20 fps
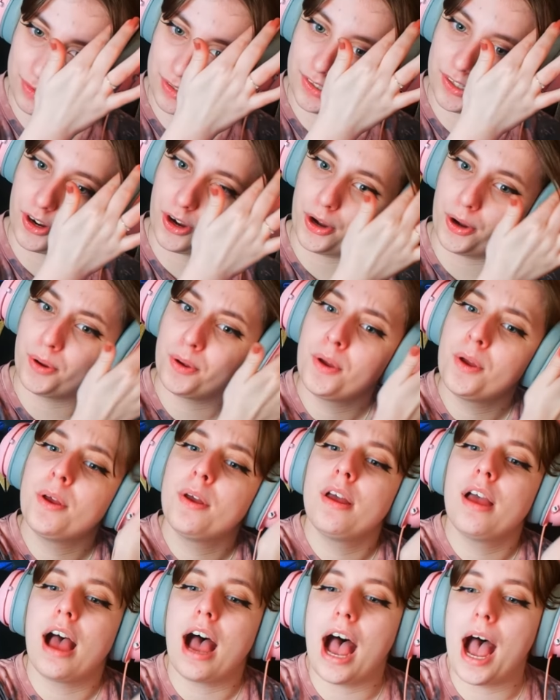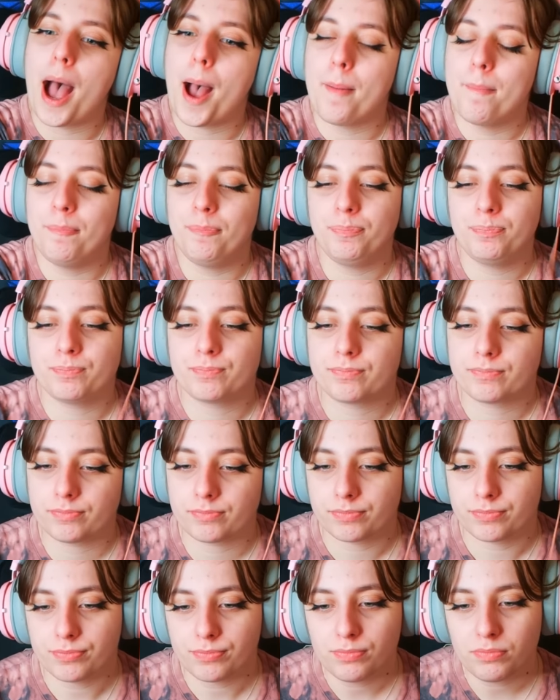So, um,
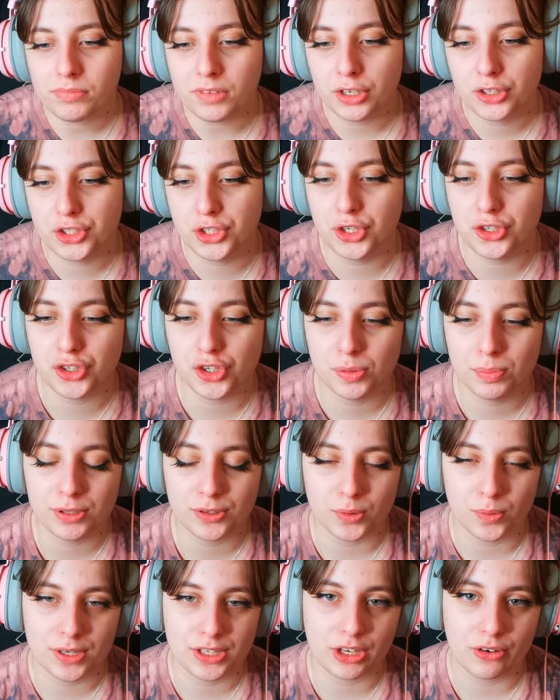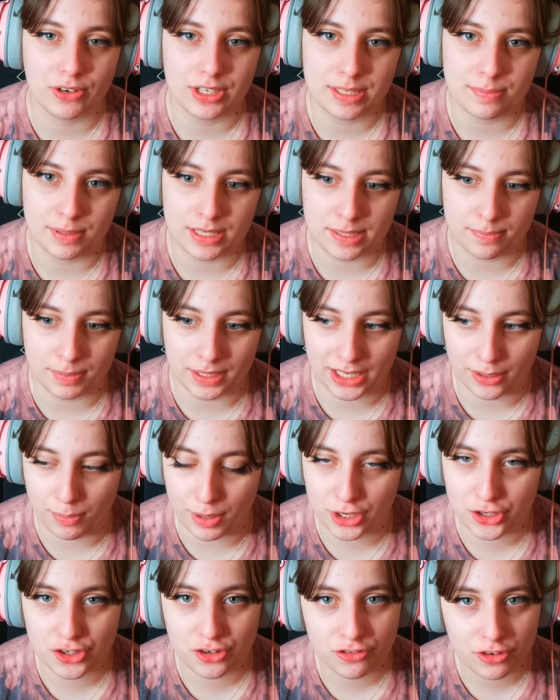YouTube is always going to be the bigger
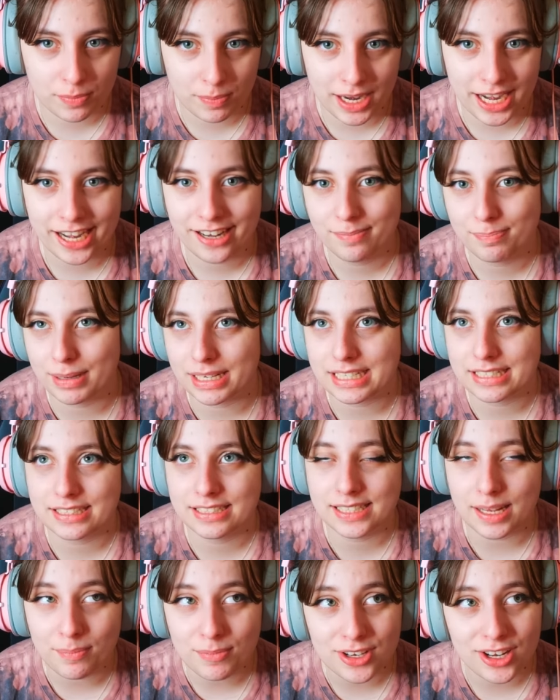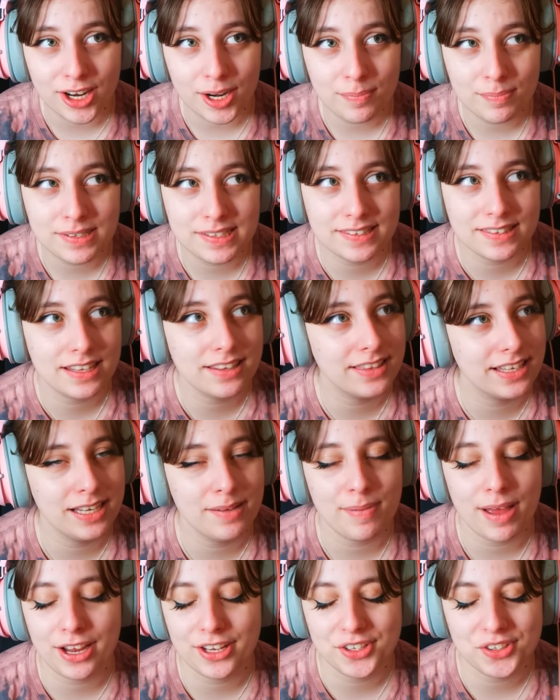picture for me, but sometimes the thing
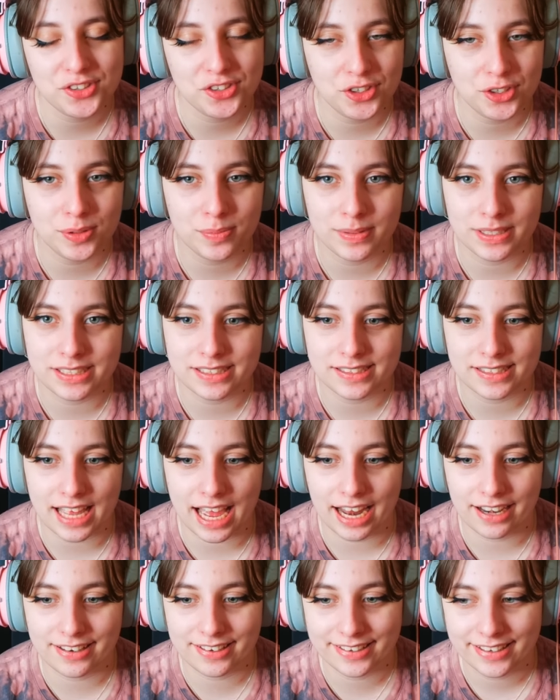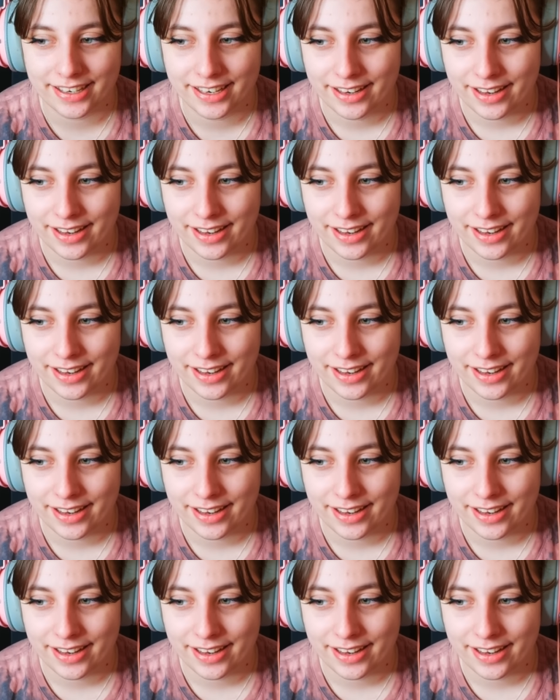about YouTube is that